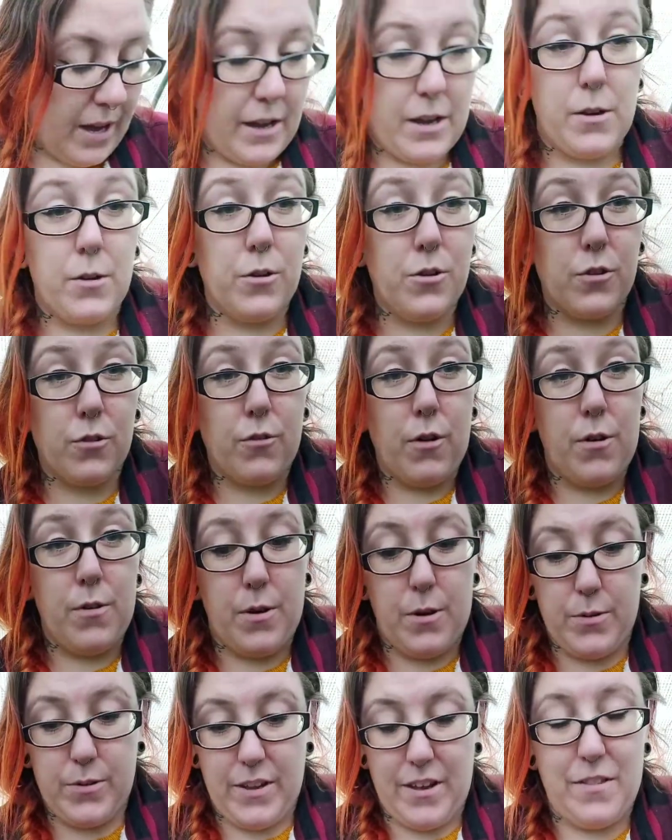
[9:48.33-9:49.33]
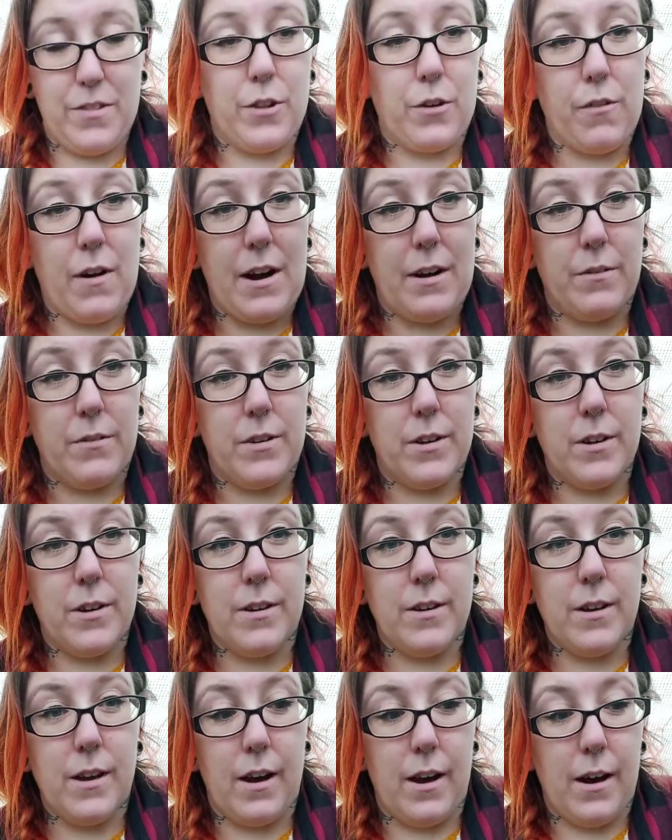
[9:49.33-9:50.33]
yeah, you can just grow those in the ground,
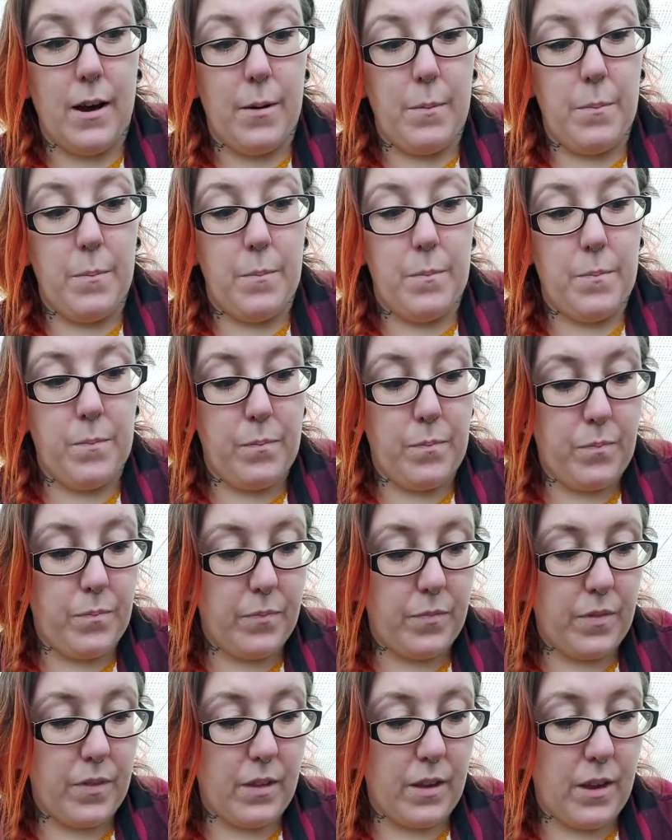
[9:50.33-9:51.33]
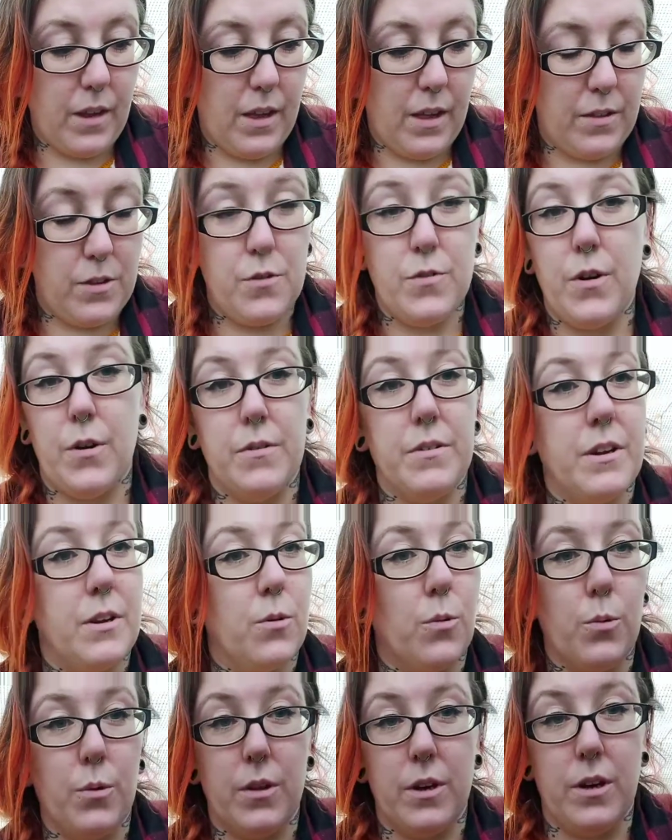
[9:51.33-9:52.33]
and you don't need
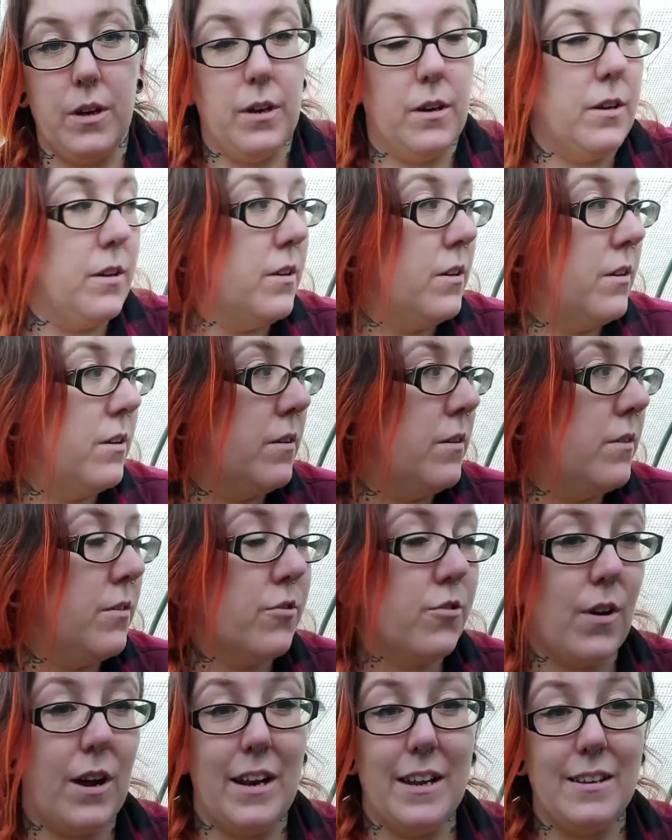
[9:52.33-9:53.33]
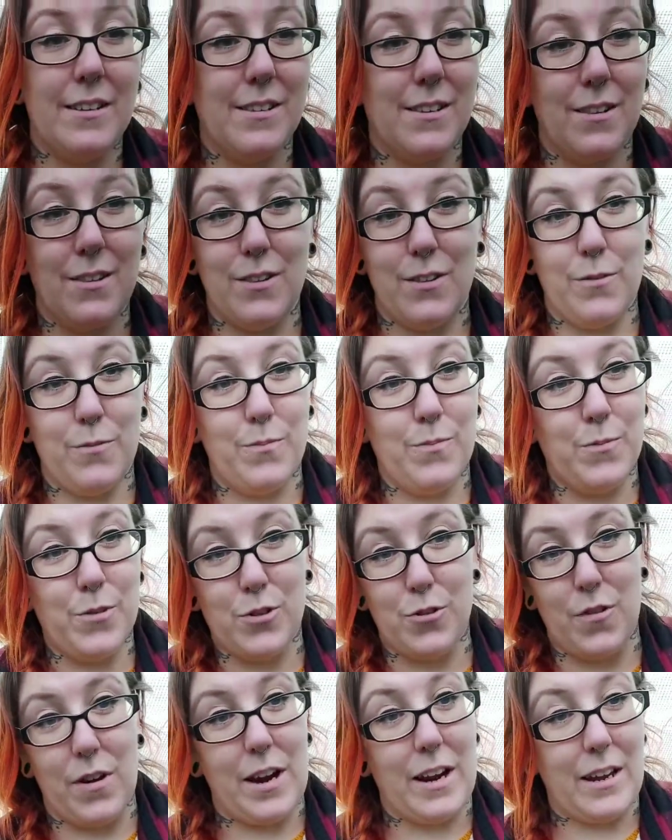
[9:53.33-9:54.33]
all the trellis and the
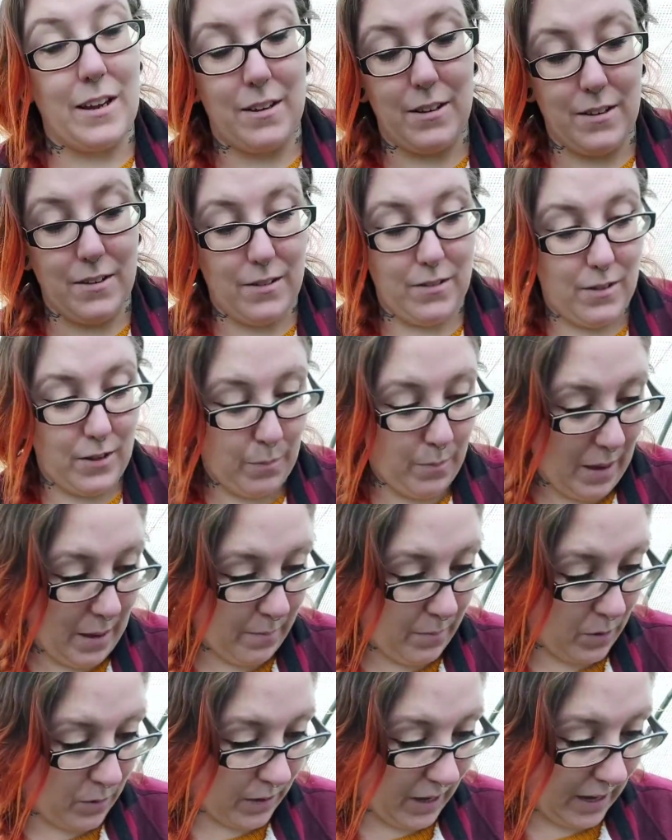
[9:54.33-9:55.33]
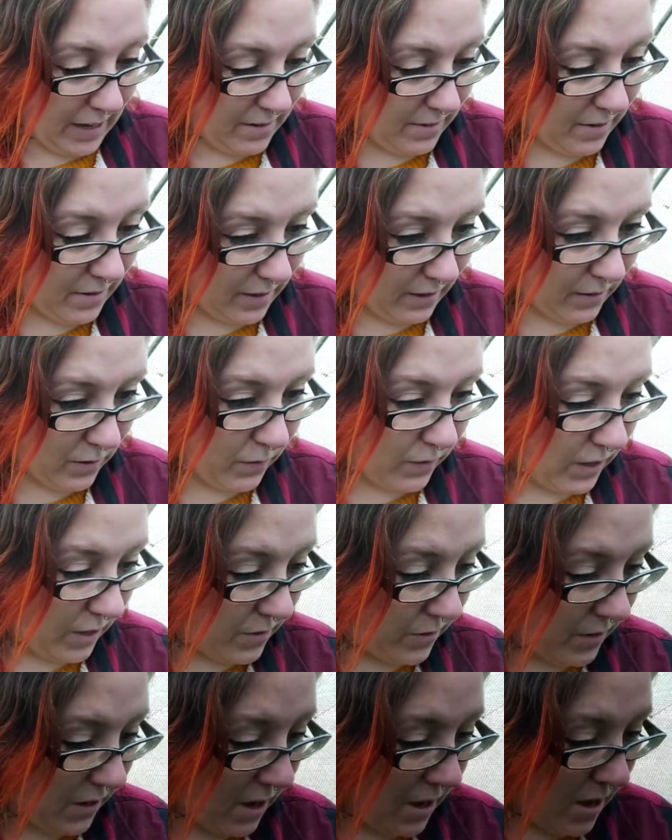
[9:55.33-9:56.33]
string and the bamboo canes and things for
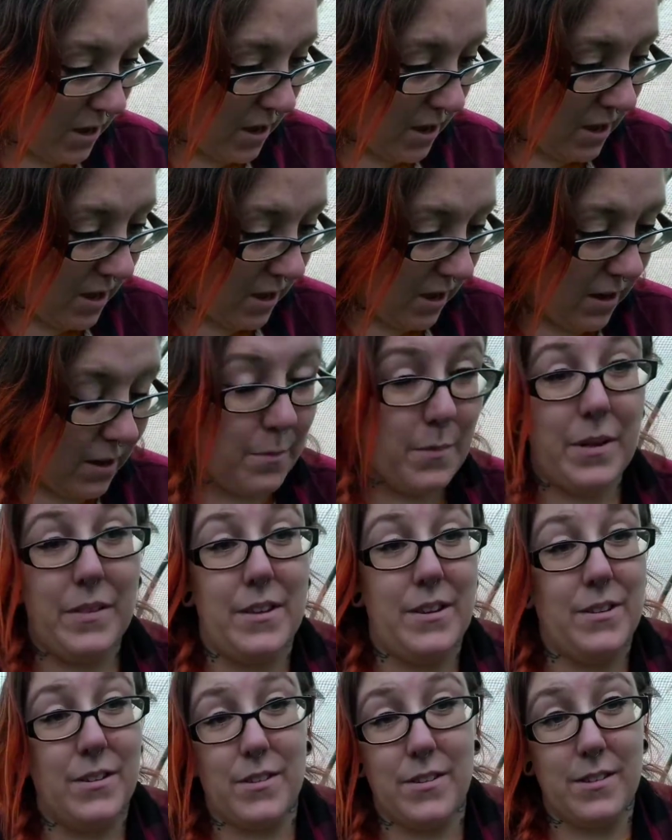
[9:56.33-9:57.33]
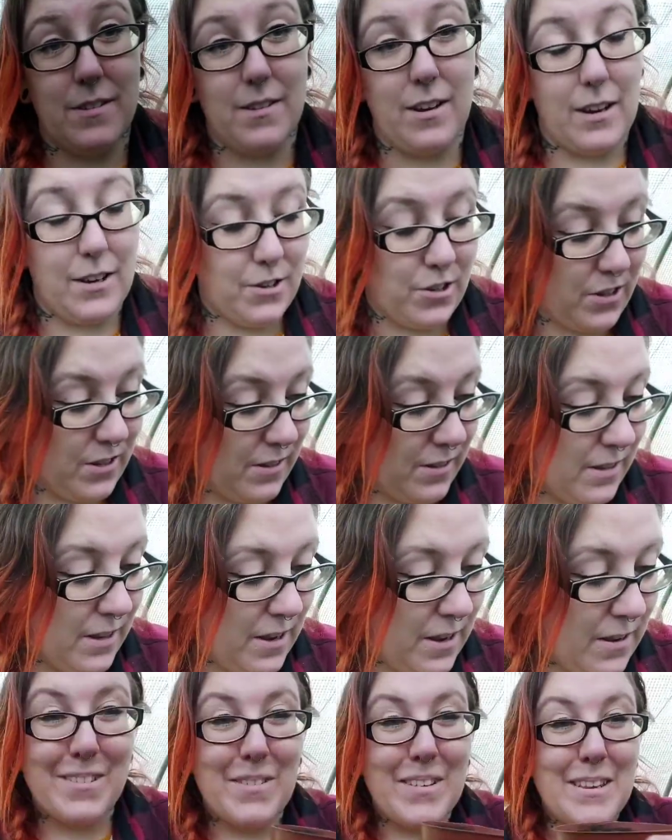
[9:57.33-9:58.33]
those, and they're just as delicious.
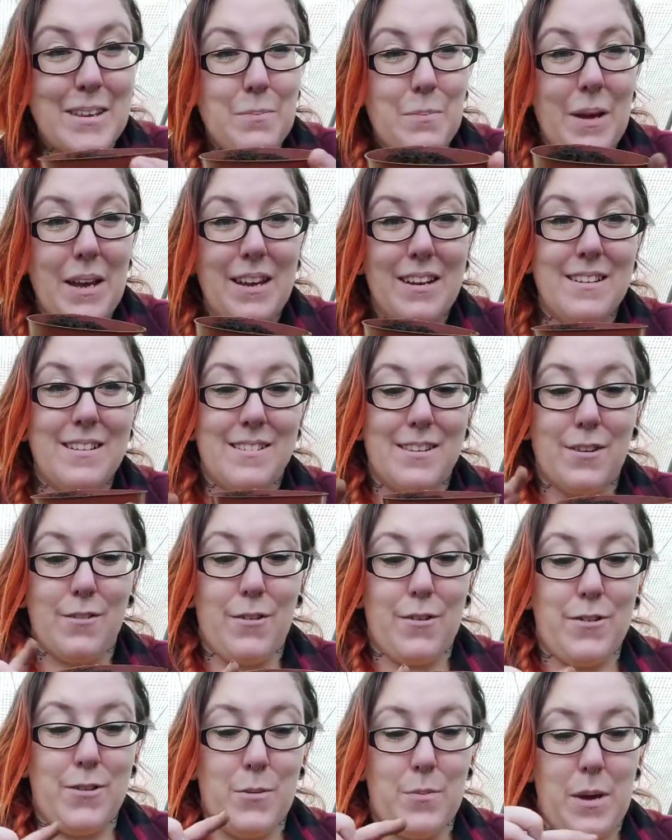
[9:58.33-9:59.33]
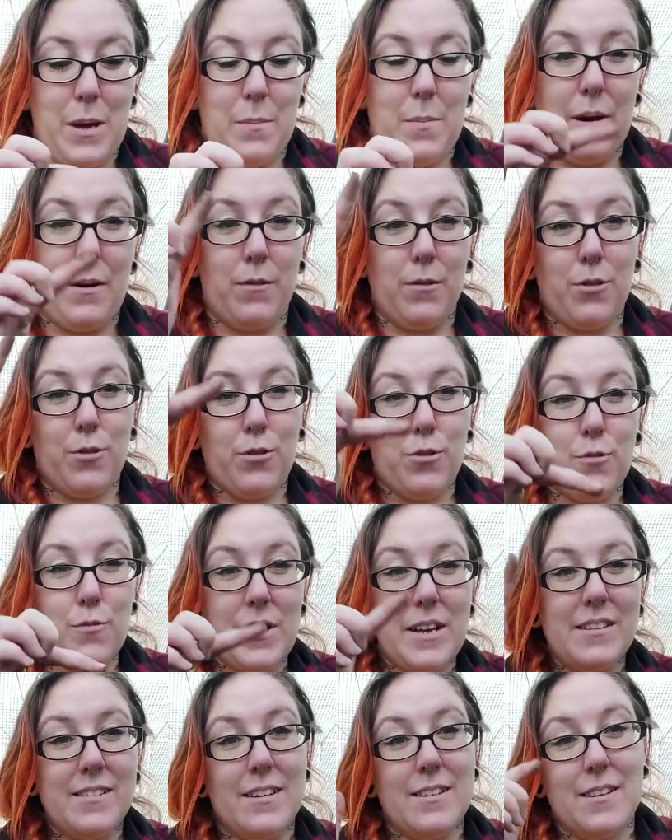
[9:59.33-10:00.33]
So when these beans grow to be about
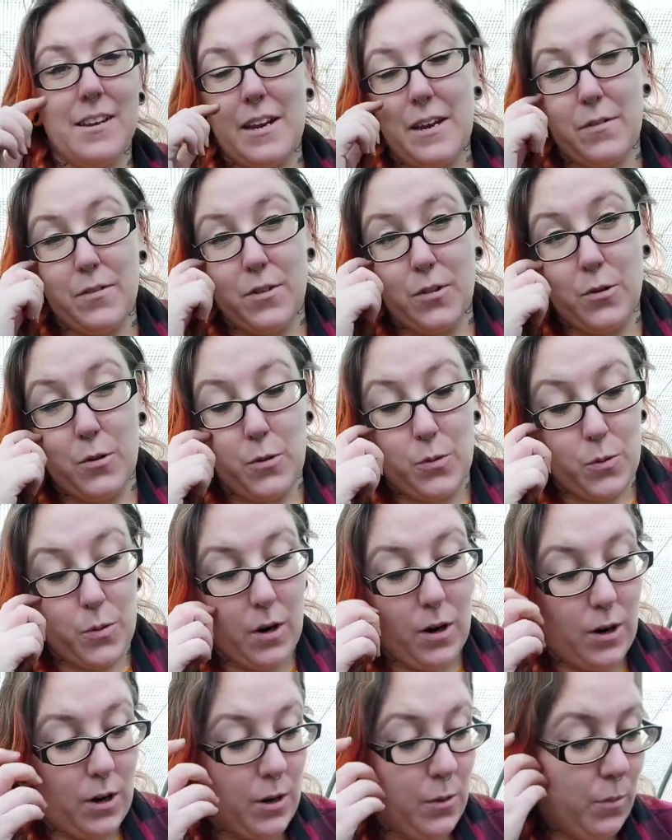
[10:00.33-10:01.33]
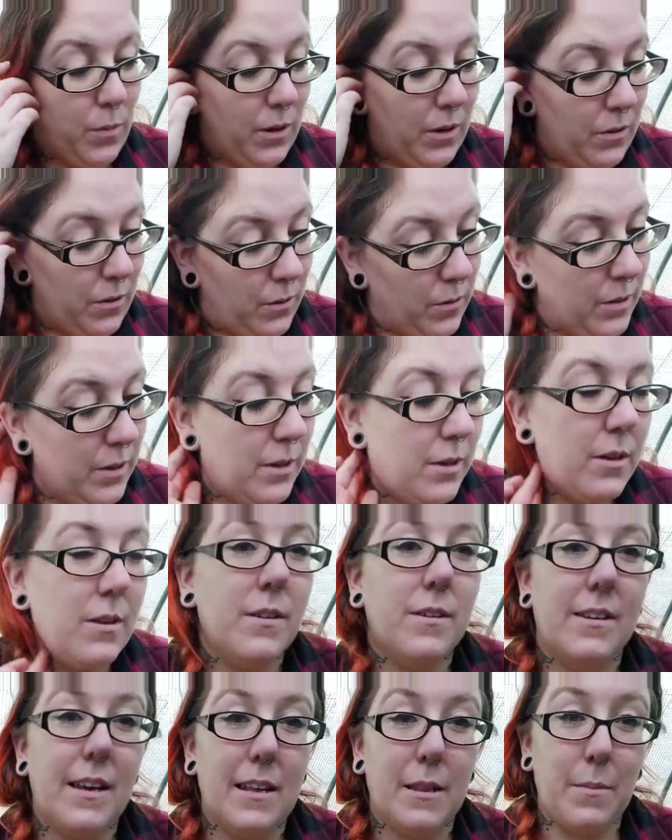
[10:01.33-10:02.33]
3 sets of leaves tall, I will
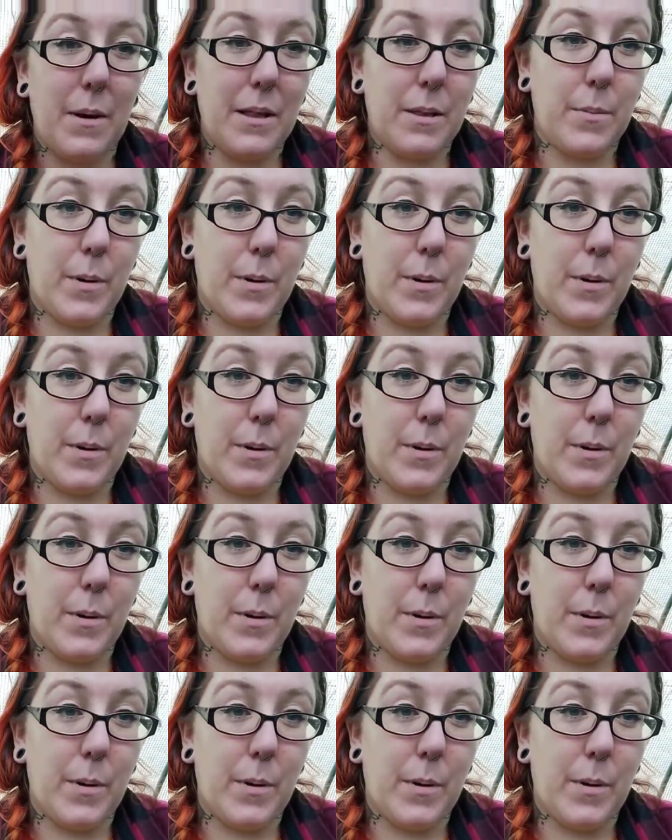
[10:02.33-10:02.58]
take them out